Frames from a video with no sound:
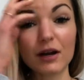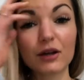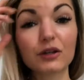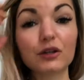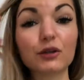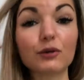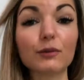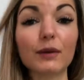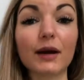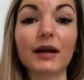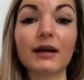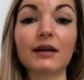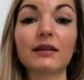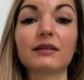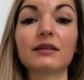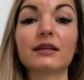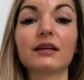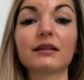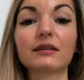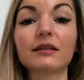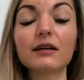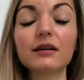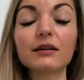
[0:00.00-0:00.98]

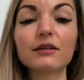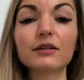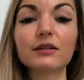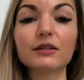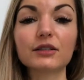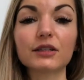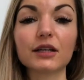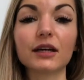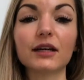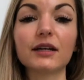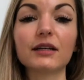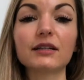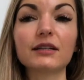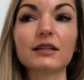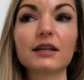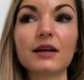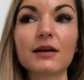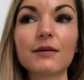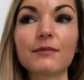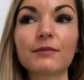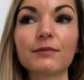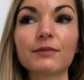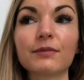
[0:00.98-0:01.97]
humanity at large. And
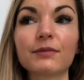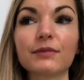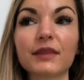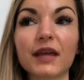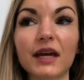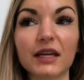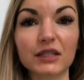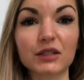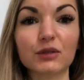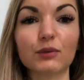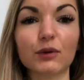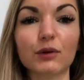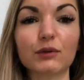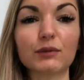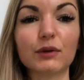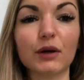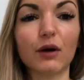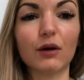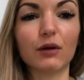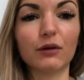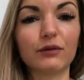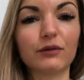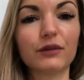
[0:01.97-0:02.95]
that's what we
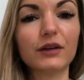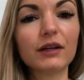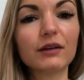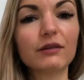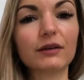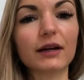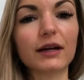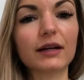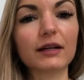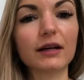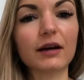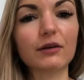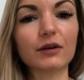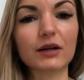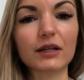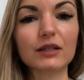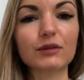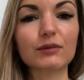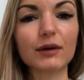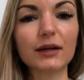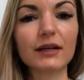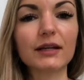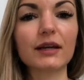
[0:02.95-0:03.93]
all feel right now.
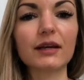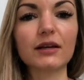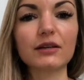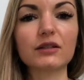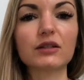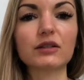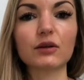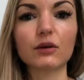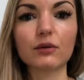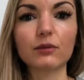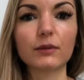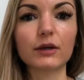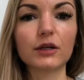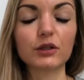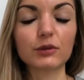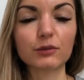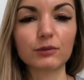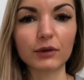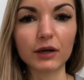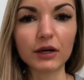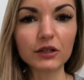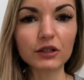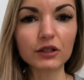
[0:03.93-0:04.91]
That's why there is so
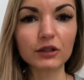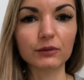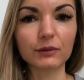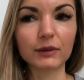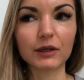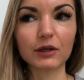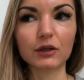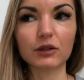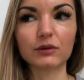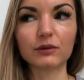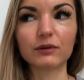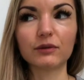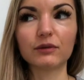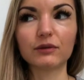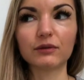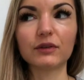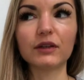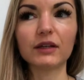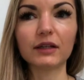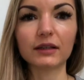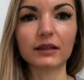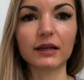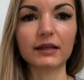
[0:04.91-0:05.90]
much pressure, because we
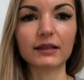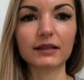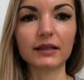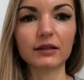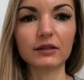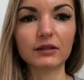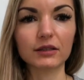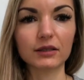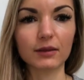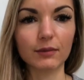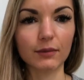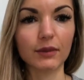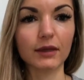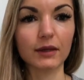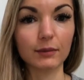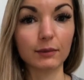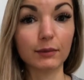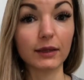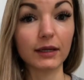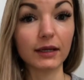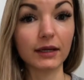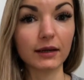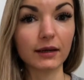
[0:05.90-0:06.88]
feel like there's
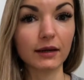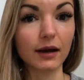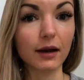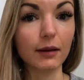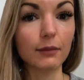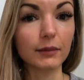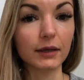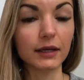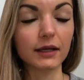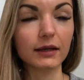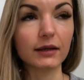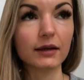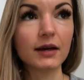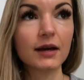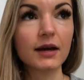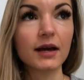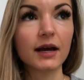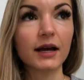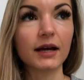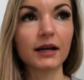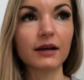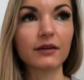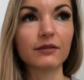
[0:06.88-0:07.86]
something big coming.
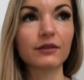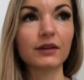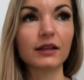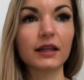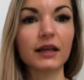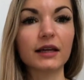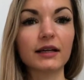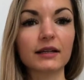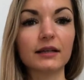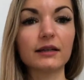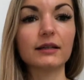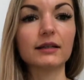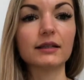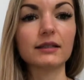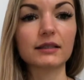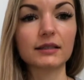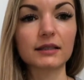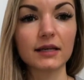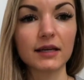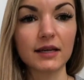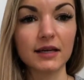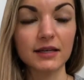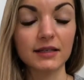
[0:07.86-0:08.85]
And I feel like
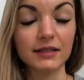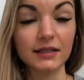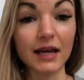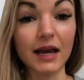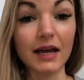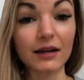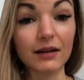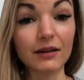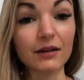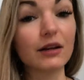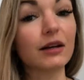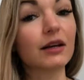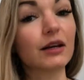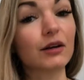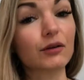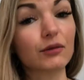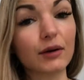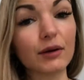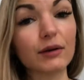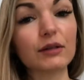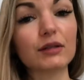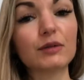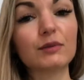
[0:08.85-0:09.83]
us, Saturn and
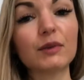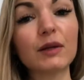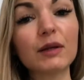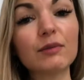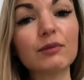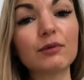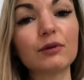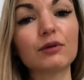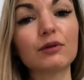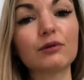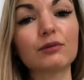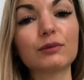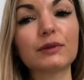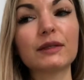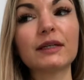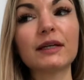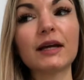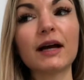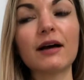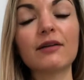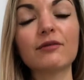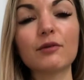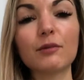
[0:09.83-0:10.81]
Aquarius people, we
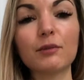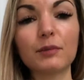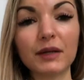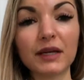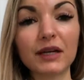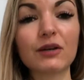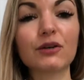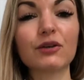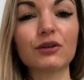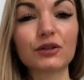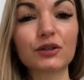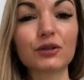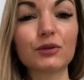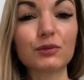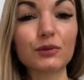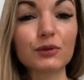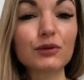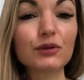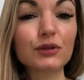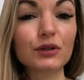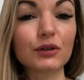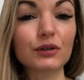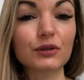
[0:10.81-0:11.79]
have a big
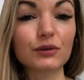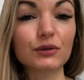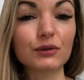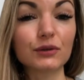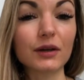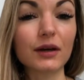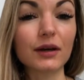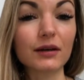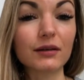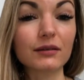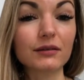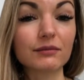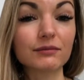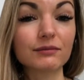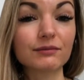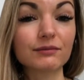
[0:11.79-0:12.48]
contribution to that.